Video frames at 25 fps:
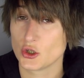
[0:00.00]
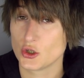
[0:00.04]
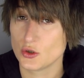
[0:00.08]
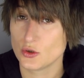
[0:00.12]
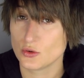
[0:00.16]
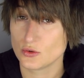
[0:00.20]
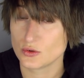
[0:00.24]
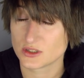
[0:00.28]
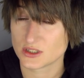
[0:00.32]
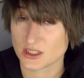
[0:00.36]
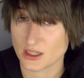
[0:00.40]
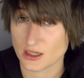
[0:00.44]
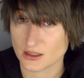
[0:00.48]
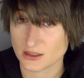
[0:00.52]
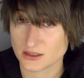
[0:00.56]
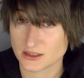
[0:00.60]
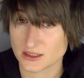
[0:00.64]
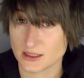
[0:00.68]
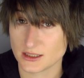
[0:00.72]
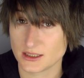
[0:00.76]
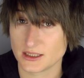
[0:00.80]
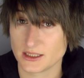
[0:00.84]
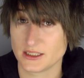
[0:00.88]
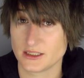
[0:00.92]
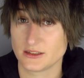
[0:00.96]
you
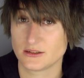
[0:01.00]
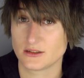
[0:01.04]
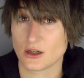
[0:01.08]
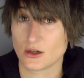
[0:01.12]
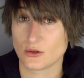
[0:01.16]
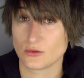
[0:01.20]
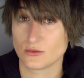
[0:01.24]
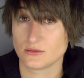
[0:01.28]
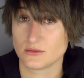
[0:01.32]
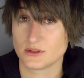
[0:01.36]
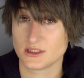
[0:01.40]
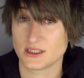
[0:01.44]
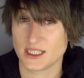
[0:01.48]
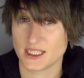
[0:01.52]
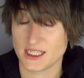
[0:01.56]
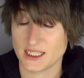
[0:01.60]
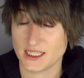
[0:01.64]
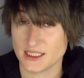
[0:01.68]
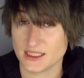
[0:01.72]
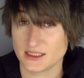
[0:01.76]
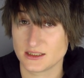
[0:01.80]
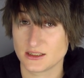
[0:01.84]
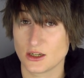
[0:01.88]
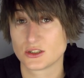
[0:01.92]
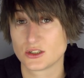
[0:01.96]
certainly don't
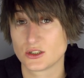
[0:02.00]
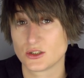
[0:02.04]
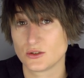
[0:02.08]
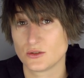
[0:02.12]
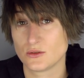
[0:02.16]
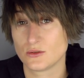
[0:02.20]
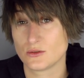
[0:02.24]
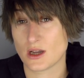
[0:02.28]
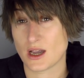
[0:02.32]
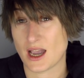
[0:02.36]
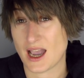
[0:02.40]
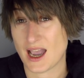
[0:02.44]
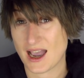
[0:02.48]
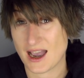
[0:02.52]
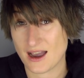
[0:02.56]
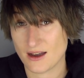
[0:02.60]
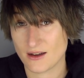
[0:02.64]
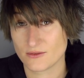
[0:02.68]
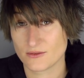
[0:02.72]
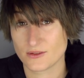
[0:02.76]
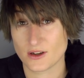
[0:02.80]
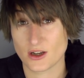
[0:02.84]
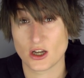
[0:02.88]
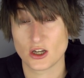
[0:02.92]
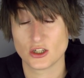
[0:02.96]
need to
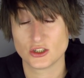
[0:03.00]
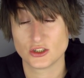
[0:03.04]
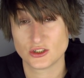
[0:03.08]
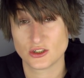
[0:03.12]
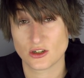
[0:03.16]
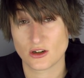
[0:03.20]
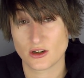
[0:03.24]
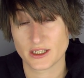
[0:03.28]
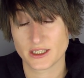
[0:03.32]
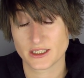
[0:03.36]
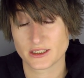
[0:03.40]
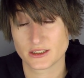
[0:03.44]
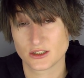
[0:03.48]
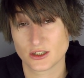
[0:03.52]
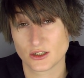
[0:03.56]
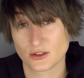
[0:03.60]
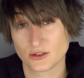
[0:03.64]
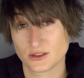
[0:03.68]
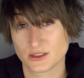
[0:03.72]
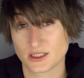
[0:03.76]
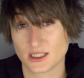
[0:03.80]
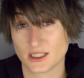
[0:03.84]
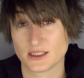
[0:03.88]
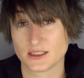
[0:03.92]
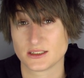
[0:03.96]
have a
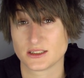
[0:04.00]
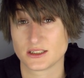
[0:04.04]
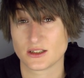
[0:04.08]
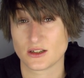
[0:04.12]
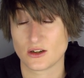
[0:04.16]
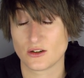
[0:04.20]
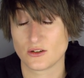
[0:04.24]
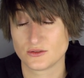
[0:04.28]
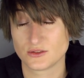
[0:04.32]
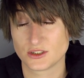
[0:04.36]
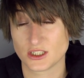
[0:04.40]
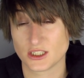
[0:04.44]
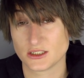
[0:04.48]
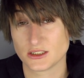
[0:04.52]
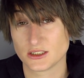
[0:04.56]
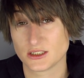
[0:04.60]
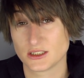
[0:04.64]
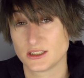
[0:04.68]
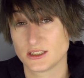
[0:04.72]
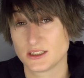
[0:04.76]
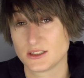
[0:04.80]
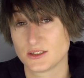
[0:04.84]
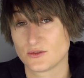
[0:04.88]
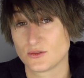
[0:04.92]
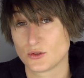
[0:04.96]
diagnosis of gender
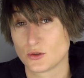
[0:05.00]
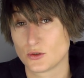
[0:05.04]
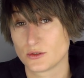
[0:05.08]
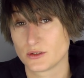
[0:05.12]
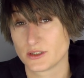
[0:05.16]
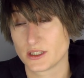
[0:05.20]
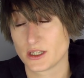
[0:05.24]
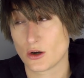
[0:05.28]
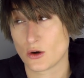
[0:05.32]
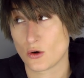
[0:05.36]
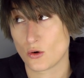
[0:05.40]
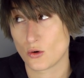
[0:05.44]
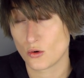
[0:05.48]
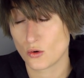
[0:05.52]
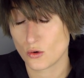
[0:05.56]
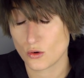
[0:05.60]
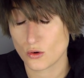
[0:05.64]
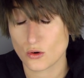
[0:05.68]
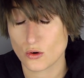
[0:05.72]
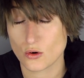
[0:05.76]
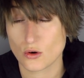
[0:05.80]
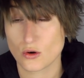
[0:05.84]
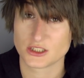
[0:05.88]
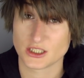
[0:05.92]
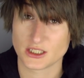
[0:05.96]
dysphoria
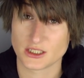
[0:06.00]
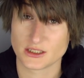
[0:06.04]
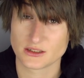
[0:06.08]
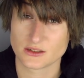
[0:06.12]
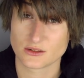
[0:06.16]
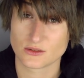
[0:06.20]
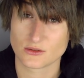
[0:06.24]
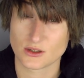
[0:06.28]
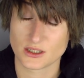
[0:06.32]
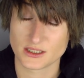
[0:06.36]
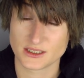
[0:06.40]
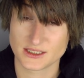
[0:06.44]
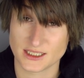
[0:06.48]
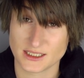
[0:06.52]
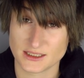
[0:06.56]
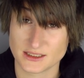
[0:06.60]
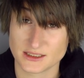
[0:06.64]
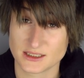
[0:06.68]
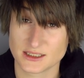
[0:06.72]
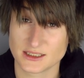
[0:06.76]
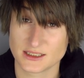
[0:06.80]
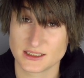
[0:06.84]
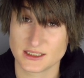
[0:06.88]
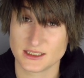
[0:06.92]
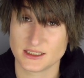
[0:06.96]
or gender
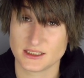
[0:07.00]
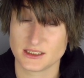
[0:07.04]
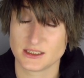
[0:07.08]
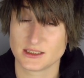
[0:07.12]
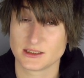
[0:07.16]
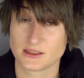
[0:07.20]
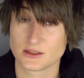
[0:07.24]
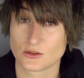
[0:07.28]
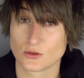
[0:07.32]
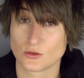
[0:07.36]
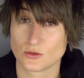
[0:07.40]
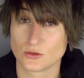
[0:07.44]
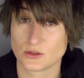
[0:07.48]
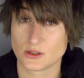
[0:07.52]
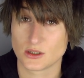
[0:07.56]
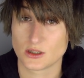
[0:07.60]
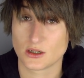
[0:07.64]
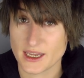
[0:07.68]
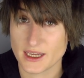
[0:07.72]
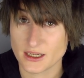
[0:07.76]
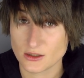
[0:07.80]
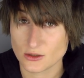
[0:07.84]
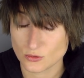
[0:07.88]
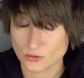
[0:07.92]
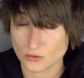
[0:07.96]
identity disorder
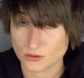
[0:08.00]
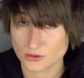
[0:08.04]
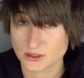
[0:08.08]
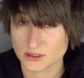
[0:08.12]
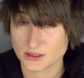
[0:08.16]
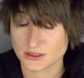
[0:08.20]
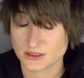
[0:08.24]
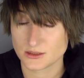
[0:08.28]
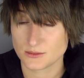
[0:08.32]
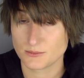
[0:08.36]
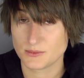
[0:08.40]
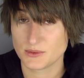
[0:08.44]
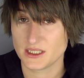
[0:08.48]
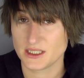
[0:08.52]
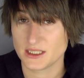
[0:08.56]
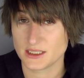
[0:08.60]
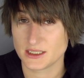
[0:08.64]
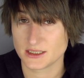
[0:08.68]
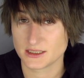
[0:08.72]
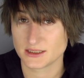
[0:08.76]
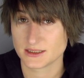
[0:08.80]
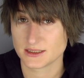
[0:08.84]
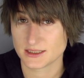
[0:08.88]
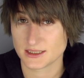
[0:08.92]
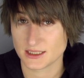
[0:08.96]
in order to be
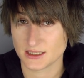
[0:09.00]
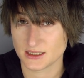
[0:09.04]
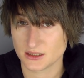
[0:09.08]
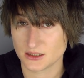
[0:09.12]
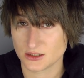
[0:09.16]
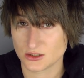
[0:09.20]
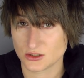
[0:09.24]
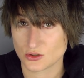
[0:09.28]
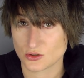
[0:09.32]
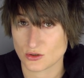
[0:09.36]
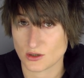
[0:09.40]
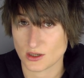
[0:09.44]
considered